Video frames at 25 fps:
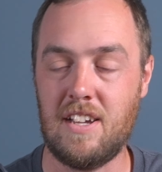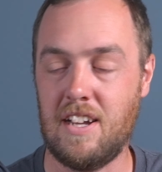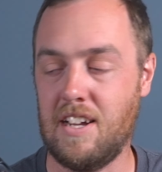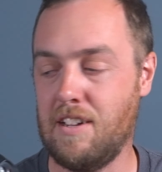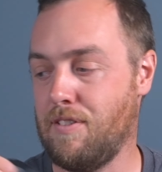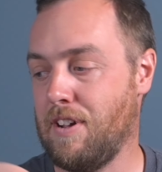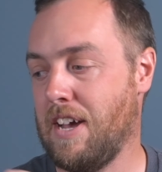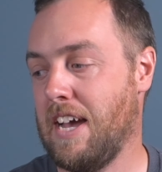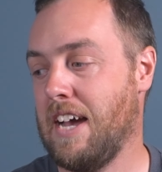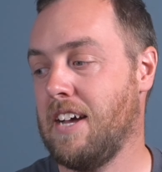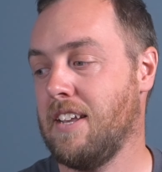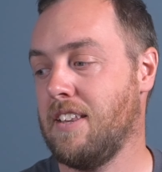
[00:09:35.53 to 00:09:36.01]

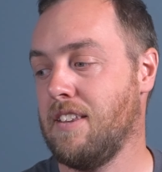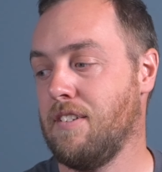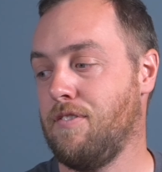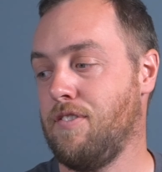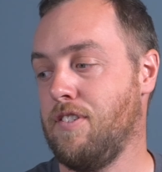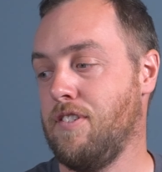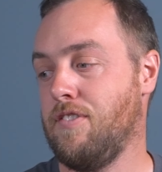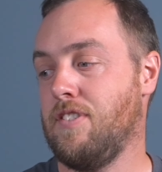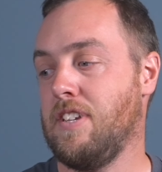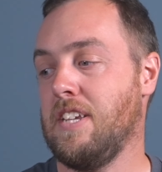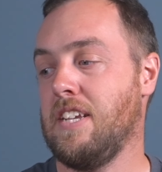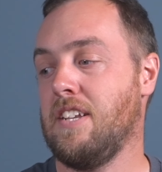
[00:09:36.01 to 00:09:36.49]
I've had the
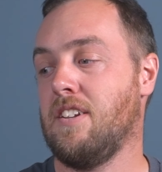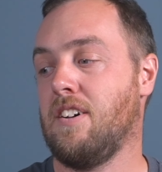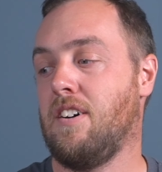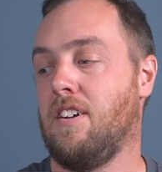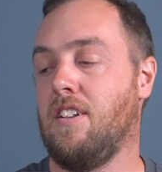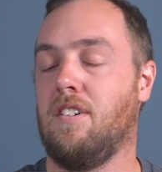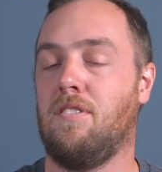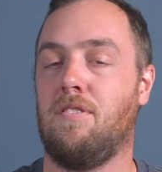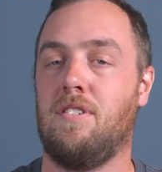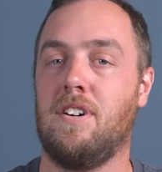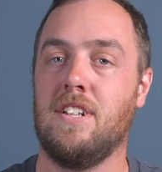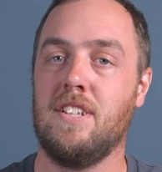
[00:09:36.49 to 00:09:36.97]

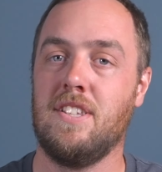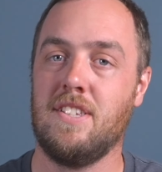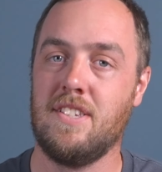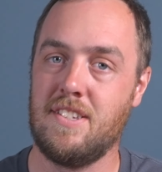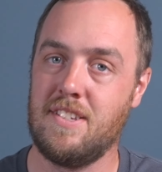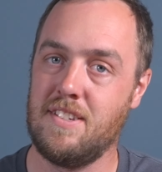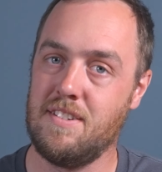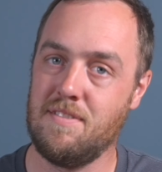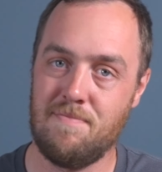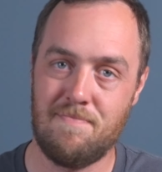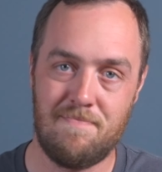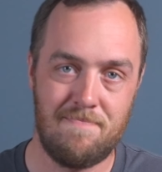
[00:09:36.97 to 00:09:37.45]
$15
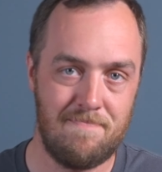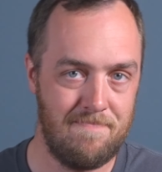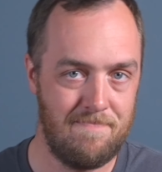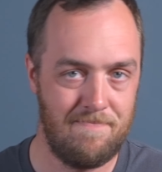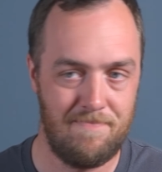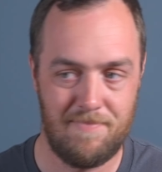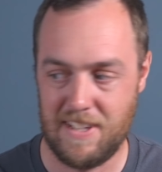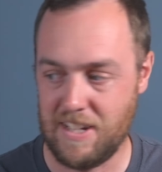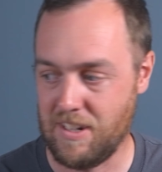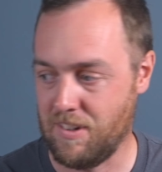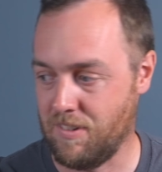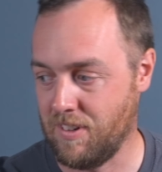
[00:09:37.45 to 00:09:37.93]
ones.
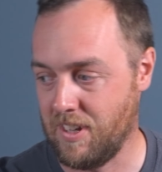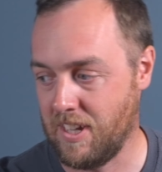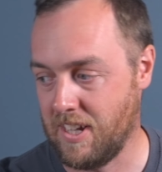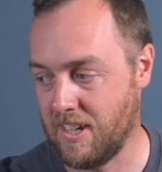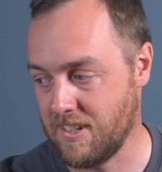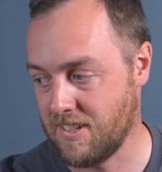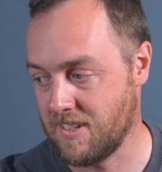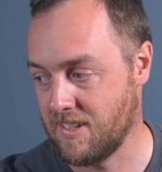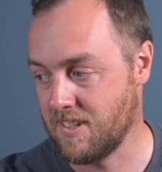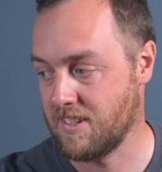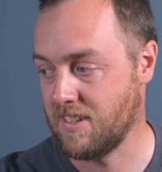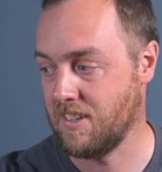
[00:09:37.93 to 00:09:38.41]
They don't
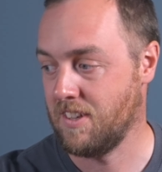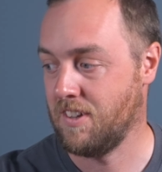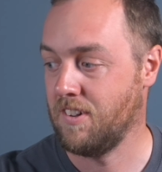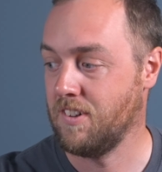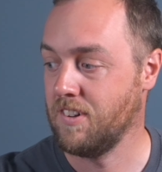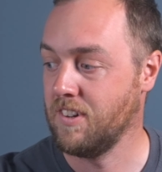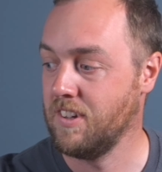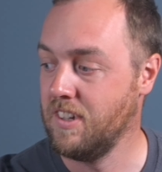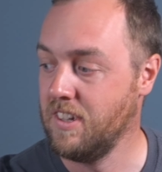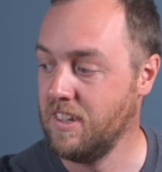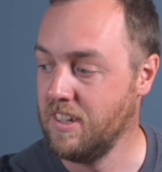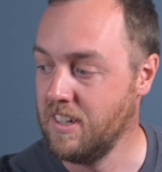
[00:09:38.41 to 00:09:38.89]
last as
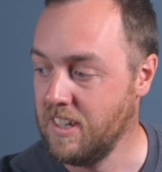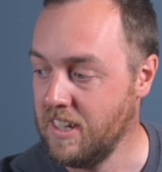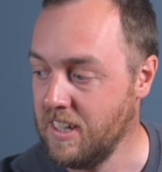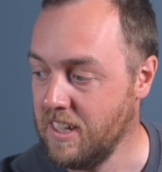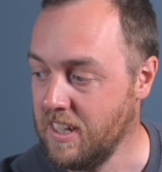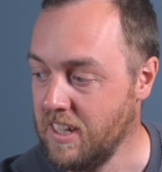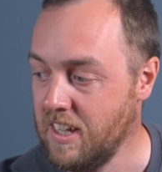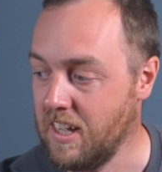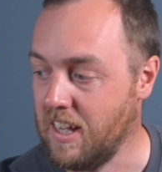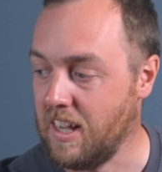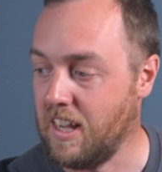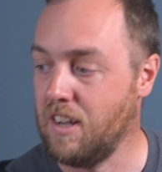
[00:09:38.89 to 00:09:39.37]
long.
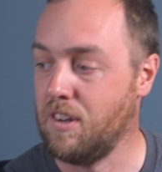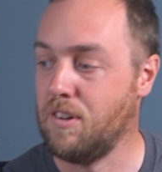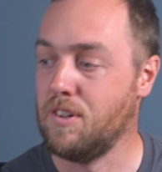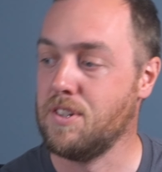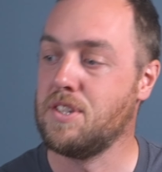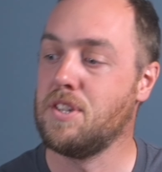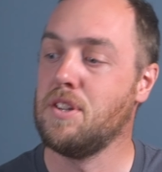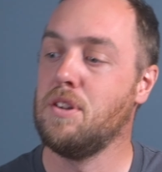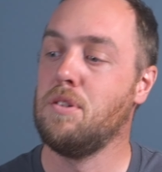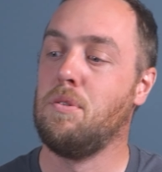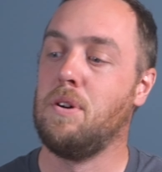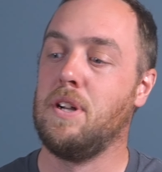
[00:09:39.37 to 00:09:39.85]
I
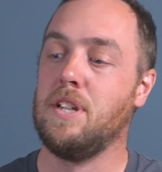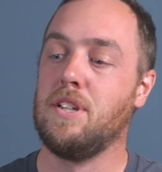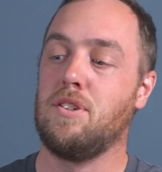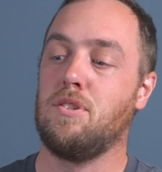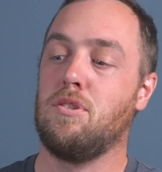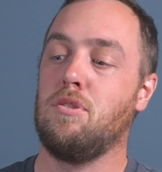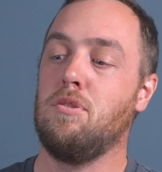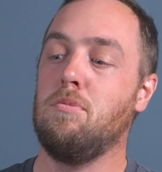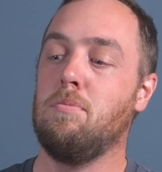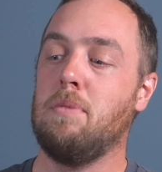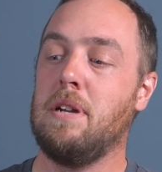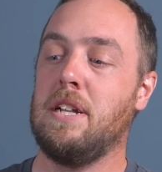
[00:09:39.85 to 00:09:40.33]
also want
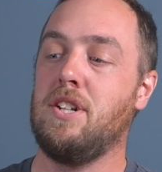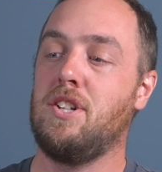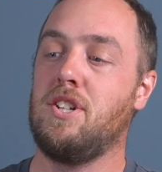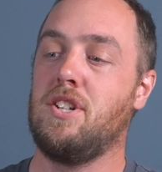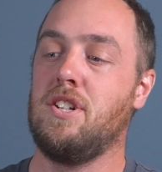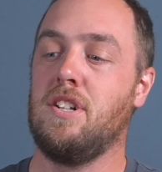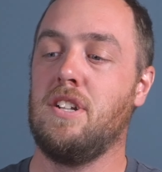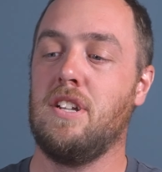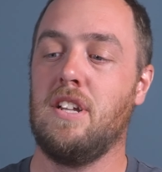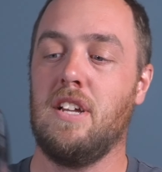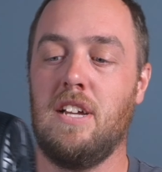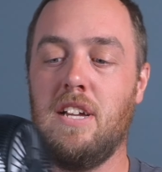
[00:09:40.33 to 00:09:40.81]
to
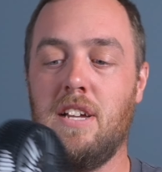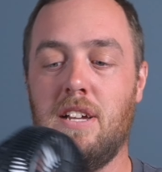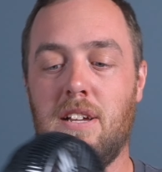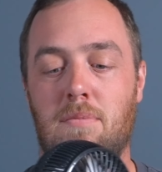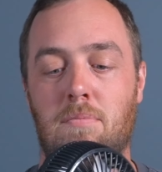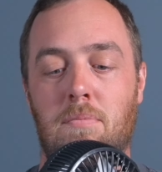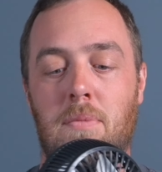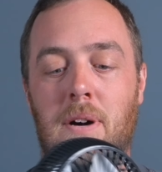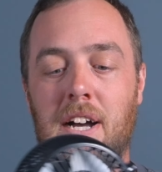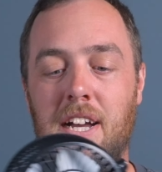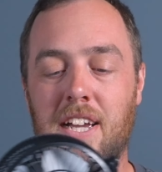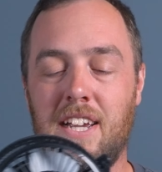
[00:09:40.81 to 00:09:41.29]
mention
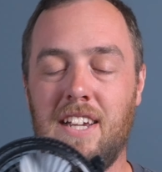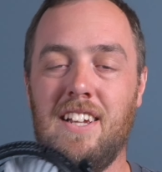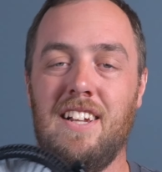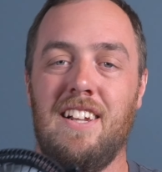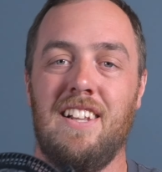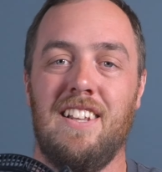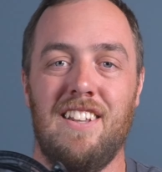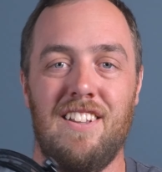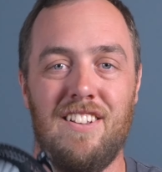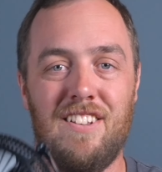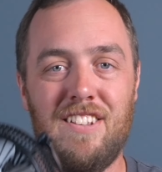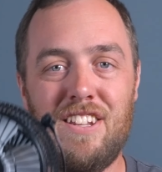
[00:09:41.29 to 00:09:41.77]
my
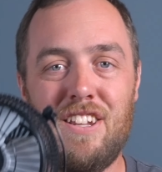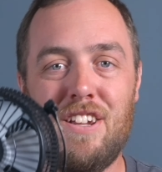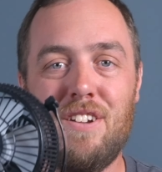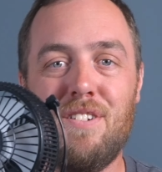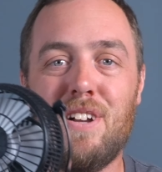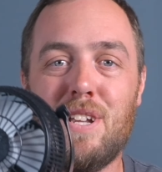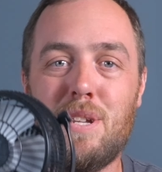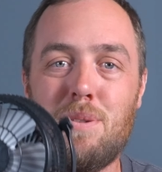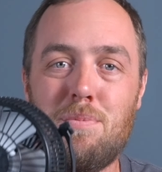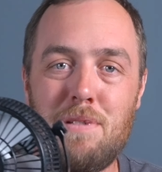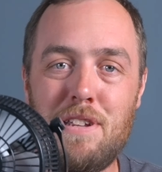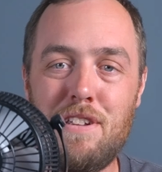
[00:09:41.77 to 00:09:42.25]
little
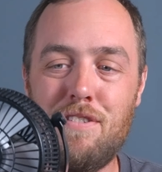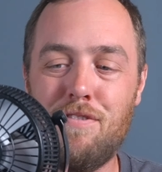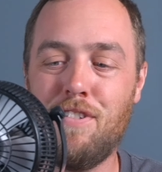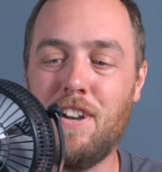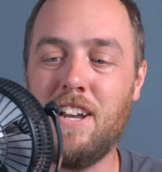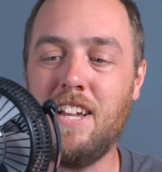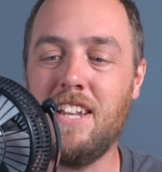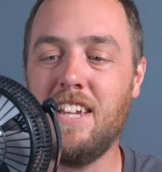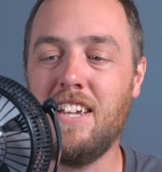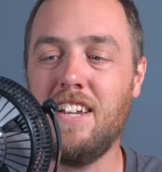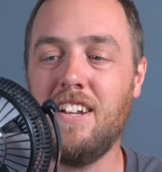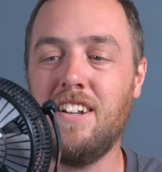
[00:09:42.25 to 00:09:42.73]
USB
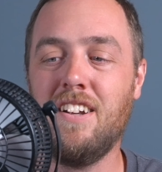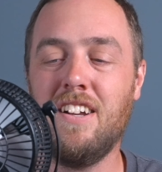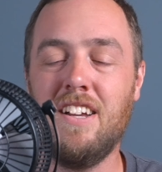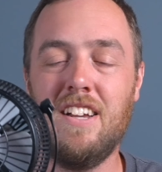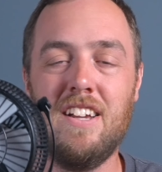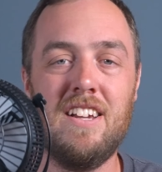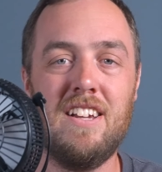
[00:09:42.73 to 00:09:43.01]
fan here.